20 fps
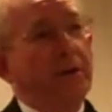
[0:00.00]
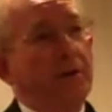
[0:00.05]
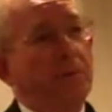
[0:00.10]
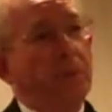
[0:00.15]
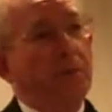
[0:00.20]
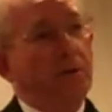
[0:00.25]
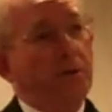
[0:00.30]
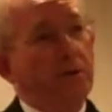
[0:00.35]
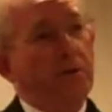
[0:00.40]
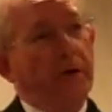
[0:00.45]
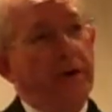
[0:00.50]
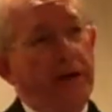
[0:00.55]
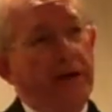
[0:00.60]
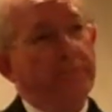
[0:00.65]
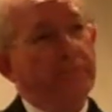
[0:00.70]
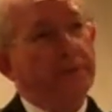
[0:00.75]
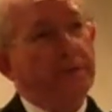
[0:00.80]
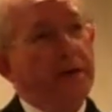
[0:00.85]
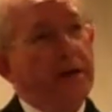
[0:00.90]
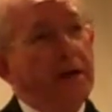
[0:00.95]
and the
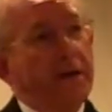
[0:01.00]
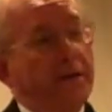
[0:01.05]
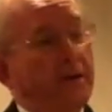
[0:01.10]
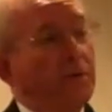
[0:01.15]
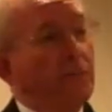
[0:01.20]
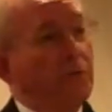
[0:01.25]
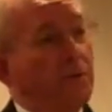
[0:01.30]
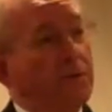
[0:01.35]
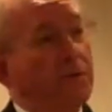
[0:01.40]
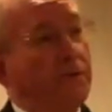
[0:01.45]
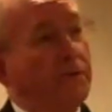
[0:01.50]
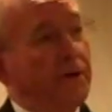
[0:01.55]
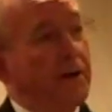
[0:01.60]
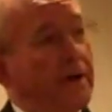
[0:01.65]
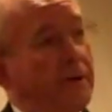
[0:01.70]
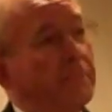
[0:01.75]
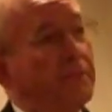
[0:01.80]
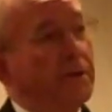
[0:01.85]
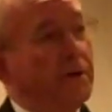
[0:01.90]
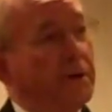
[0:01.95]
programs that will
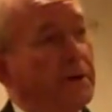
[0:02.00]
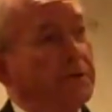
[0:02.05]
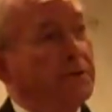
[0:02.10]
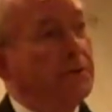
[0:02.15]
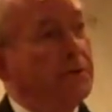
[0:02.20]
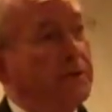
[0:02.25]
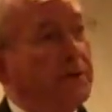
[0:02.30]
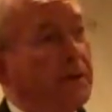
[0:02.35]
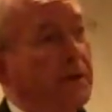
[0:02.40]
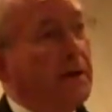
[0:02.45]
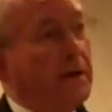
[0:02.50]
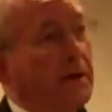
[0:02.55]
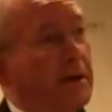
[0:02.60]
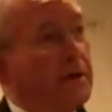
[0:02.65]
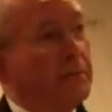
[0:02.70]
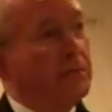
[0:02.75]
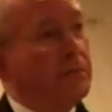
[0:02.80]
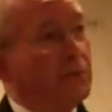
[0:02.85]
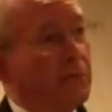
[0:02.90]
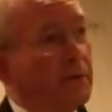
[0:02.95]
develop the country
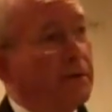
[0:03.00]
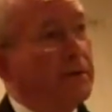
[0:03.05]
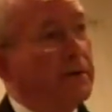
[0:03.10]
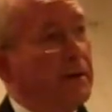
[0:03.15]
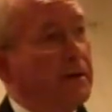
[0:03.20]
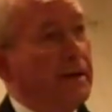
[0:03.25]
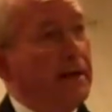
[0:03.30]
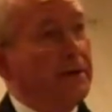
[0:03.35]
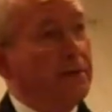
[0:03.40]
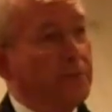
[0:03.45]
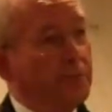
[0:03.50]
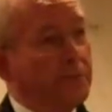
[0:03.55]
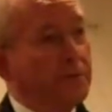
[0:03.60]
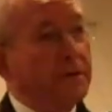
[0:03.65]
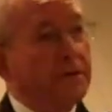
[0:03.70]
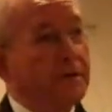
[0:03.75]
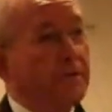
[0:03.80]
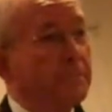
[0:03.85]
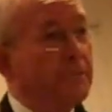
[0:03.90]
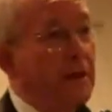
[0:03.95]
of Jordan, and
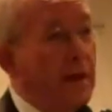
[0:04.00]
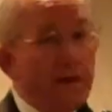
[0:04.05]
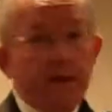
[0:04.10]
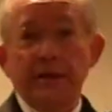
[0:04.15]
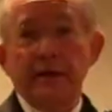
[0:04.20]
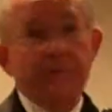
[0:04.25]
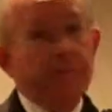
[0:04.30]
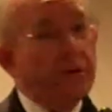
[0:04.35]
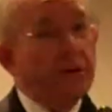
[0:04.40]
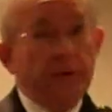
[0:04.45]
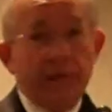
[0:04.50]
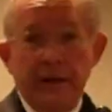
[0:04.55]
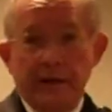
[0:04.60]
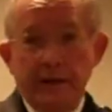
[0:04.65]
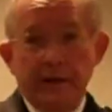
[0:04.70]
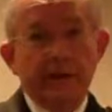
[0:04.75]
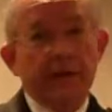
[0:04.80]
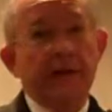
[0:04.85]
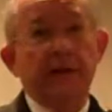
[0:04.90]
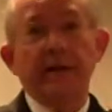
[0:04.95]
tourism, even
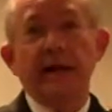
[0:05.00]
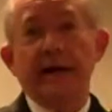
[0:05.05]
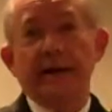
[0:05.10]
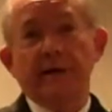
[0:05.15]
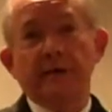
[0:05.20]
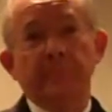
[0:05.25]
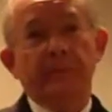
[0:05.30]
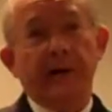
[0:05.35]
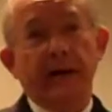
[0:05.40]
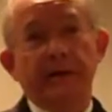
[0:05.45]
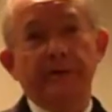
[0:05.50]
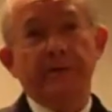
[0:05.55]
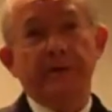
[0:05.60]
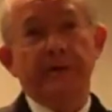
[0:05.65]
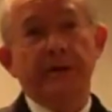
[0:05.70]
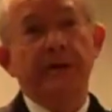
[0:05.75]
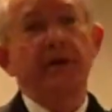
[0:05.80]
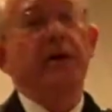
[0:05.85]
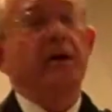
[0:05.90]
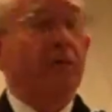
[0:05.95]
then in that
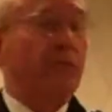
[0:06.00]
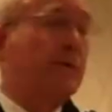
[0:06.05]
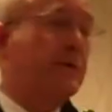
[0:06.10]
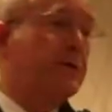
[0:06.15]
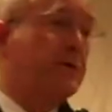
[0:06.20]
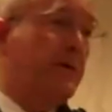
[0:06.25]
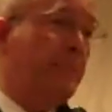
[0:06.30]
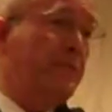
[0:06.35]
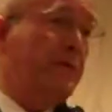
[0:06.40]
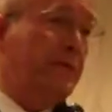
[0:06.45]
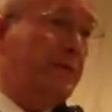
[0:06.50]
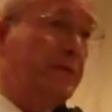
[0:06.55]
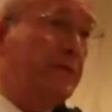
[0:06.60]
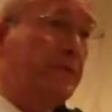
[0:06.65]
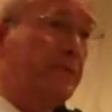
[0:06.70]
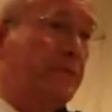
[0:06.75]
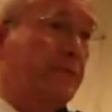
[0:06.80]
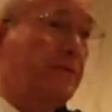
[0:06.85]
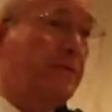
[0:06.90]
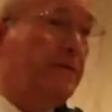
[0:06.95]
capacity, was something
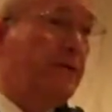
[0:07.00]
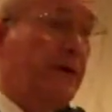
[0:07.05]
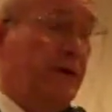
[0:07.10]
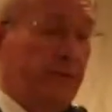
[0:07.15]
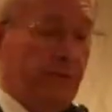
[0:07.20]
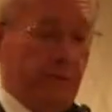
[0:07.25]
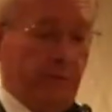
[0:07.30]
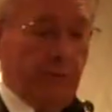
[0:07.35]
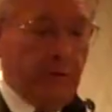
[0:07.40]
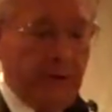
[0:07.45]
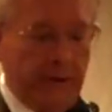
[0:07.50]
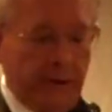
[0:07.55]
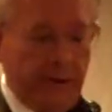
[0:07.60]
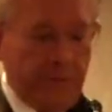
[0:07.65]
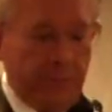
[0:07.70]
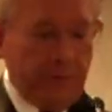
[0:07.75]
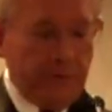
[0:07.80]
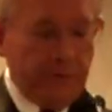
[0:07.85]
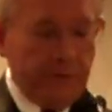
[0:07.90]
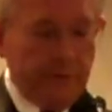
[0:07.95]
central to what
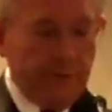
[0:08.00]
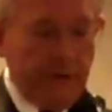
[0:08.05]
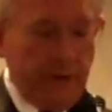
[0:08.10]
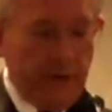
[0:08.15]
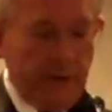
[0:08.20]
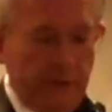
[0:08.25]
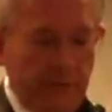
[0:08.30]
he was